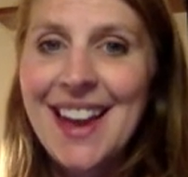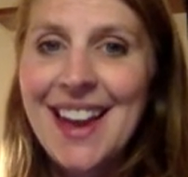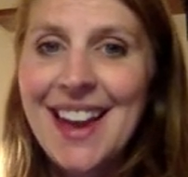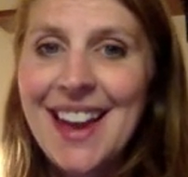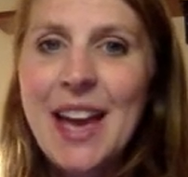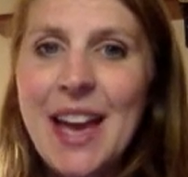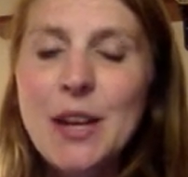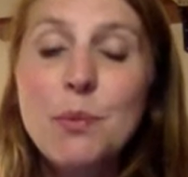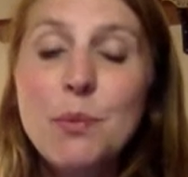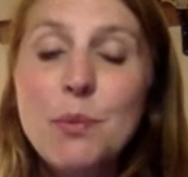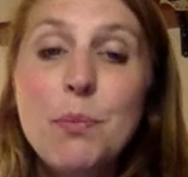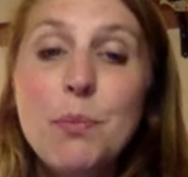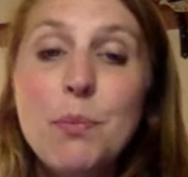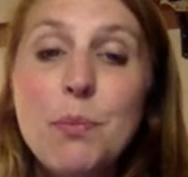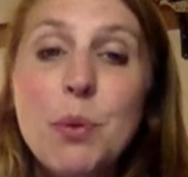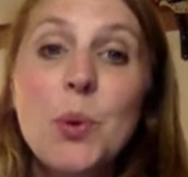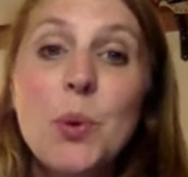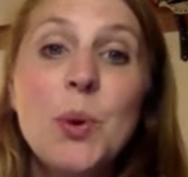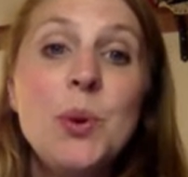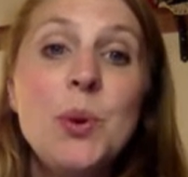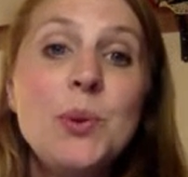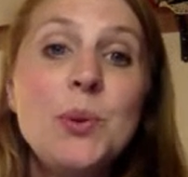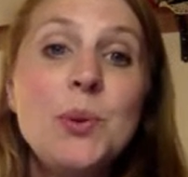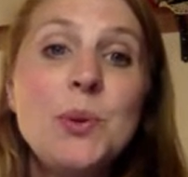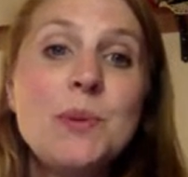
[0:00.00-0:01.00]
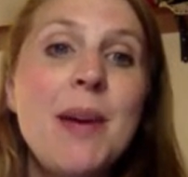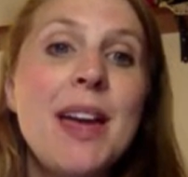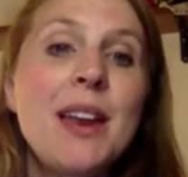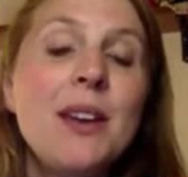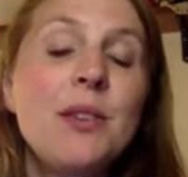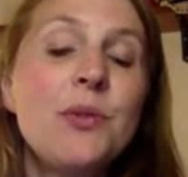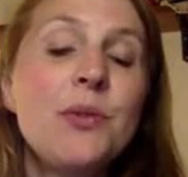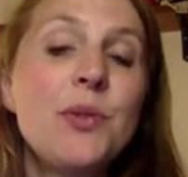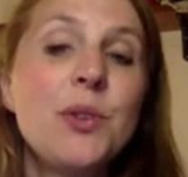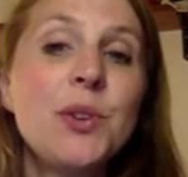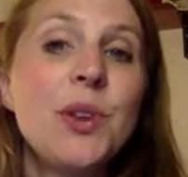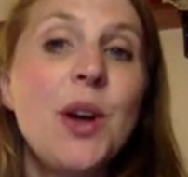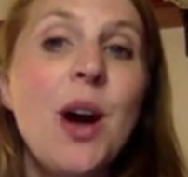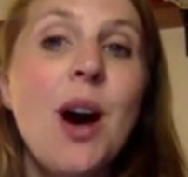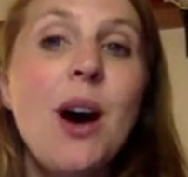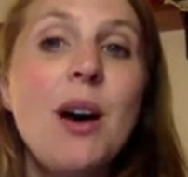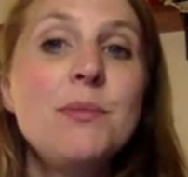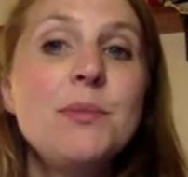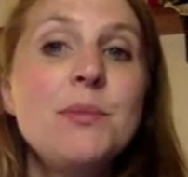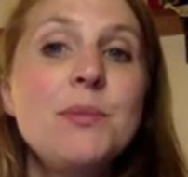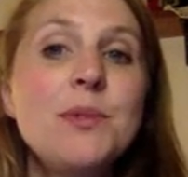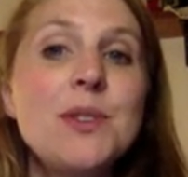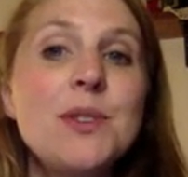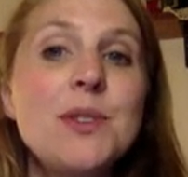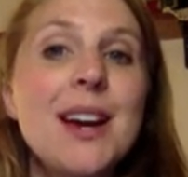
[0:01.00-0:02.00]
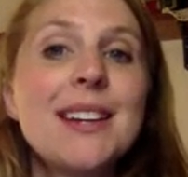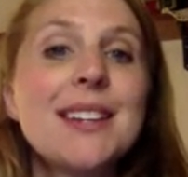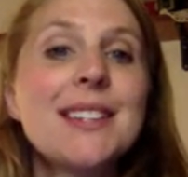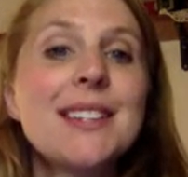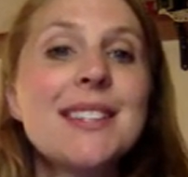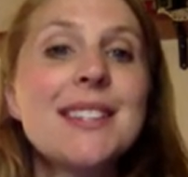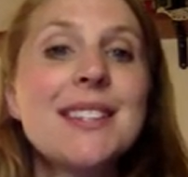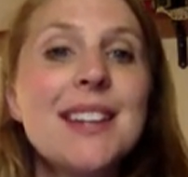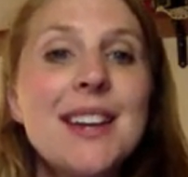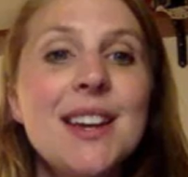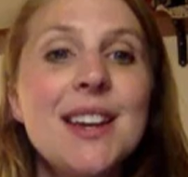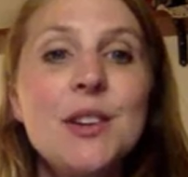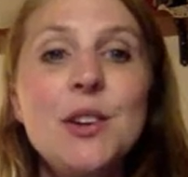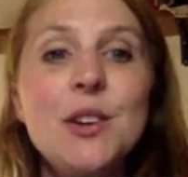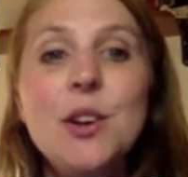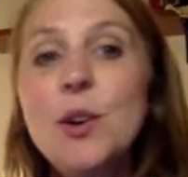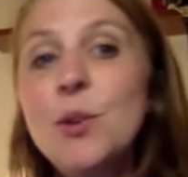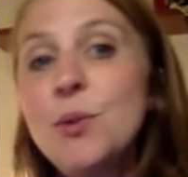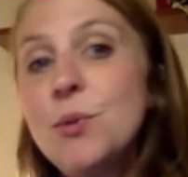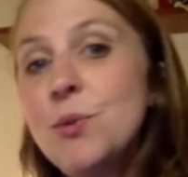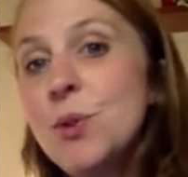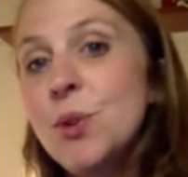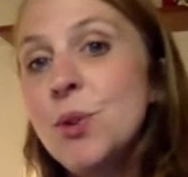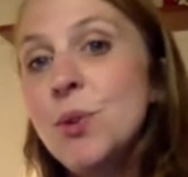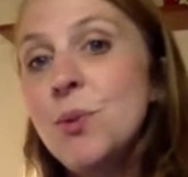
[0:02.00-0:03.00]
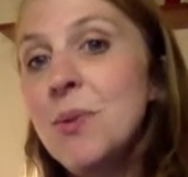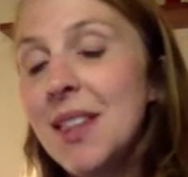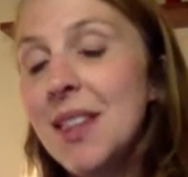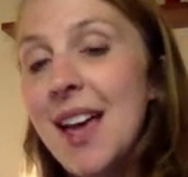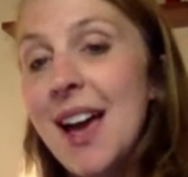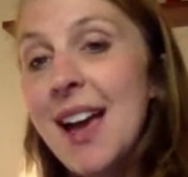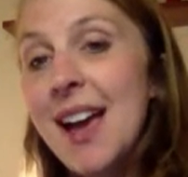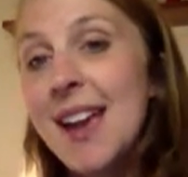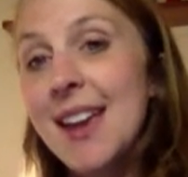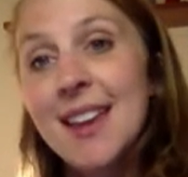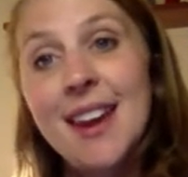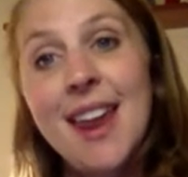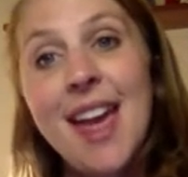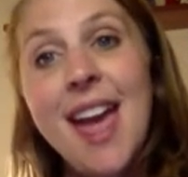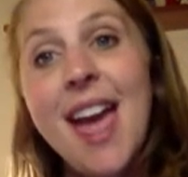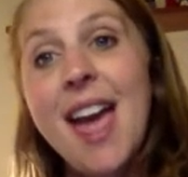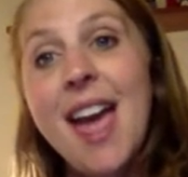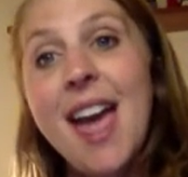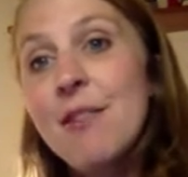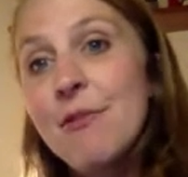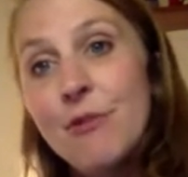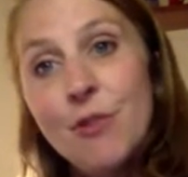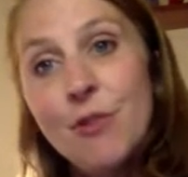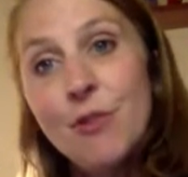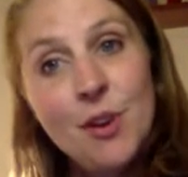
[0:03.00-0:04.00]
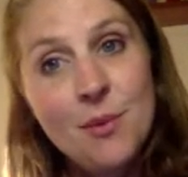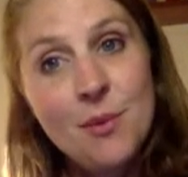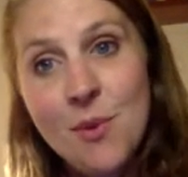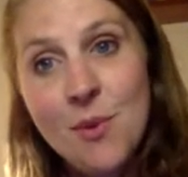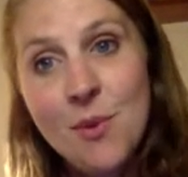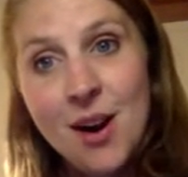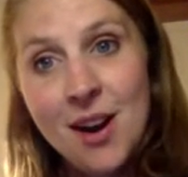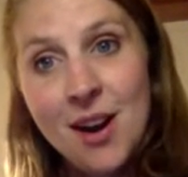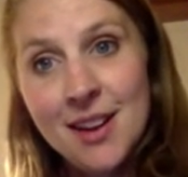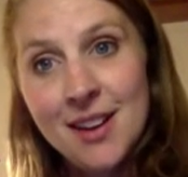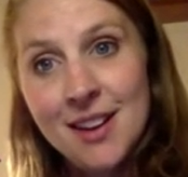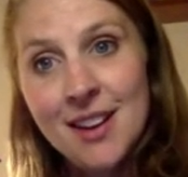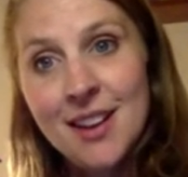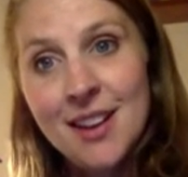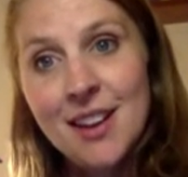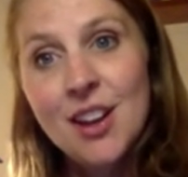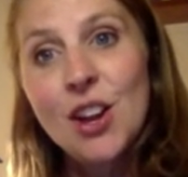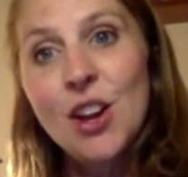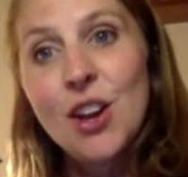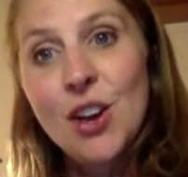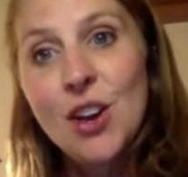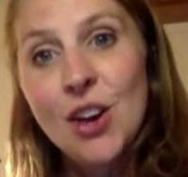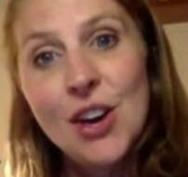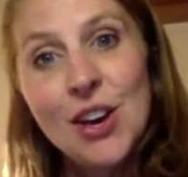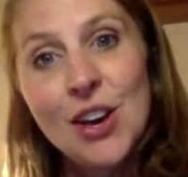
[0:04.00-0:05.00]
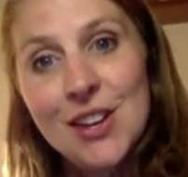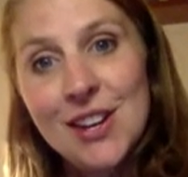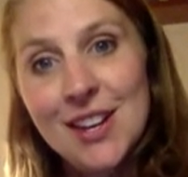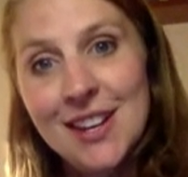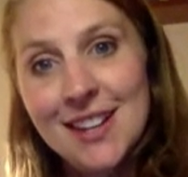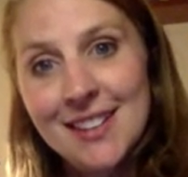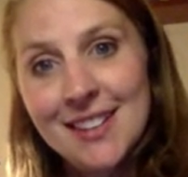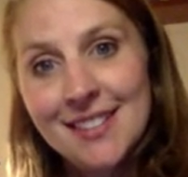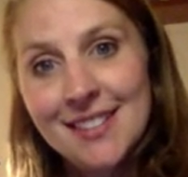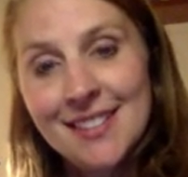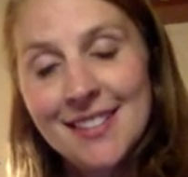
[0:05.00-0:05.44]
and peruse manifold objects, no two alike, and every one good.